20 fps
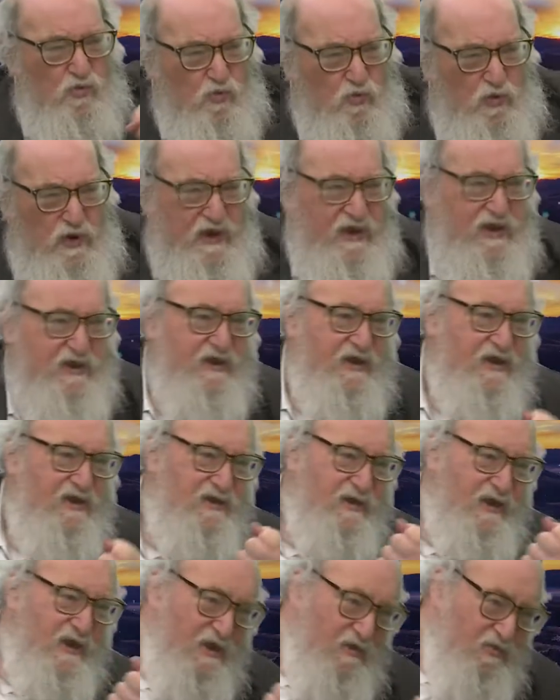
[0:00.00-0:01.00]
We
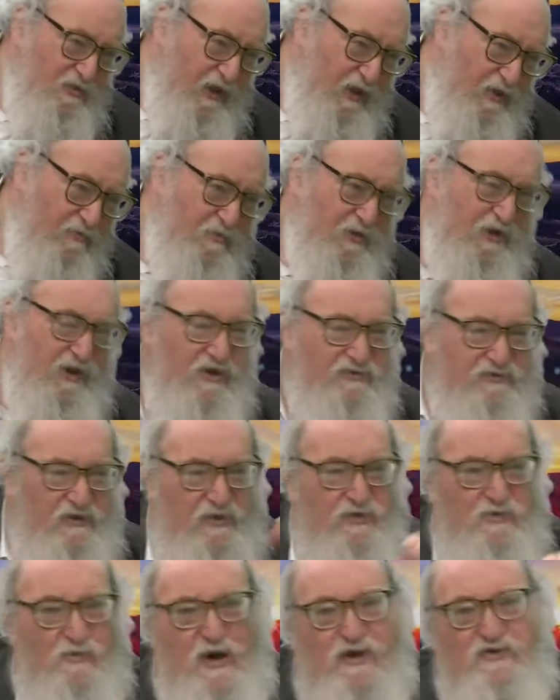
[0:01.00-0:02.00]
can kill him
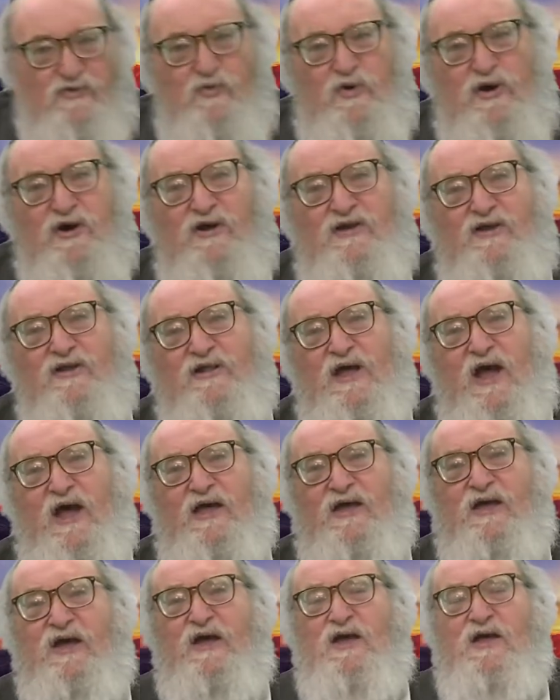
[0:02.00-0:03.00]
because otherwise we're going to
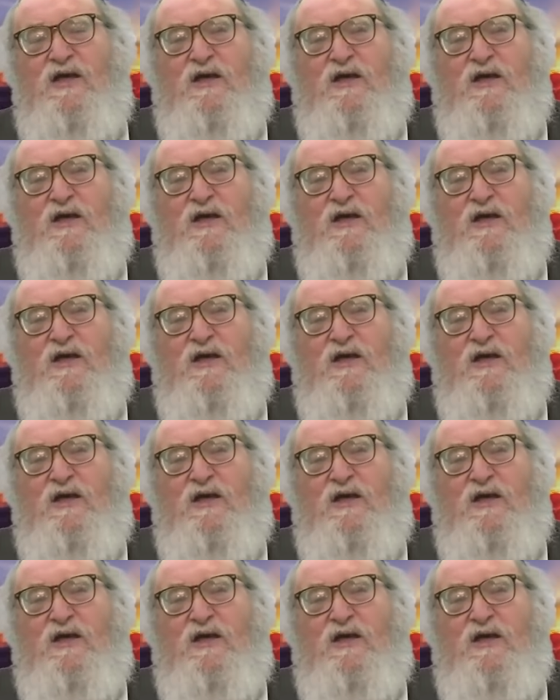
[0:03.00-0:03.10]
die.